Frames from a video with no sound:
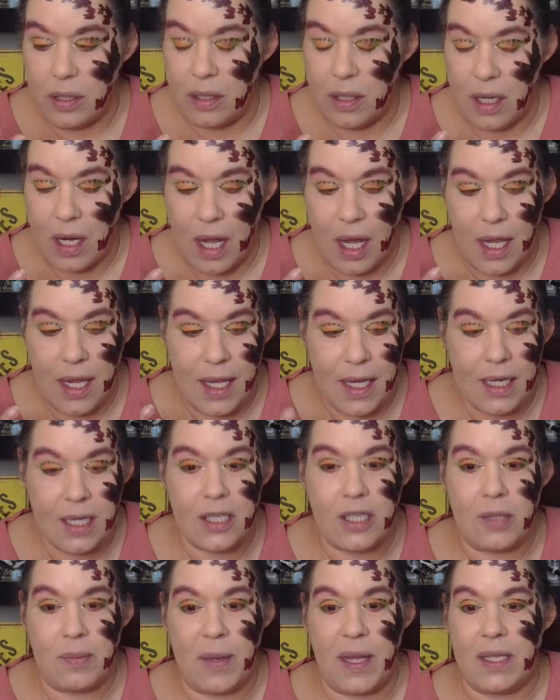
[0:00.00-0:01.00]

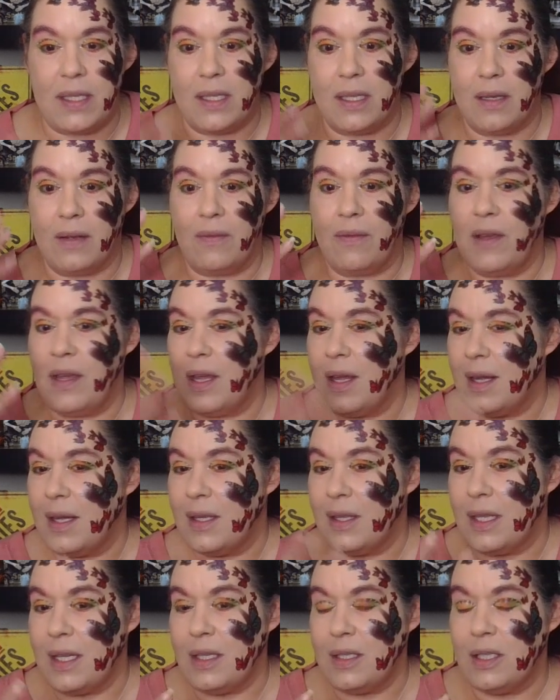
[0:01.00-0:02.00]
inexpensive thing
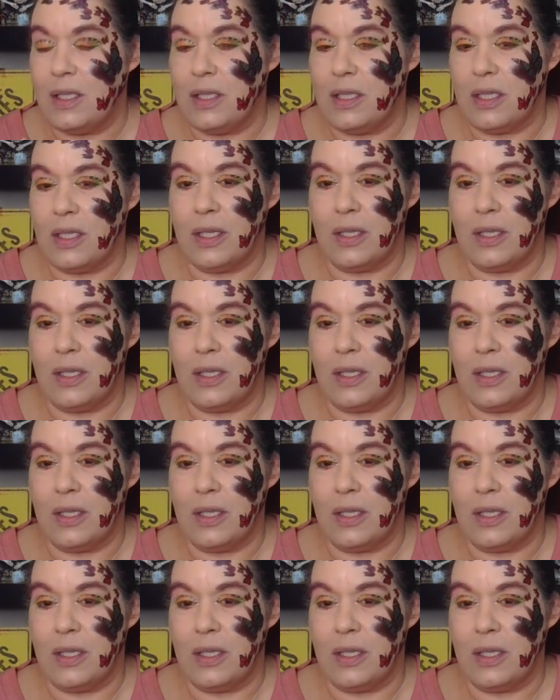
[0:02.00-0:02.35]
to do,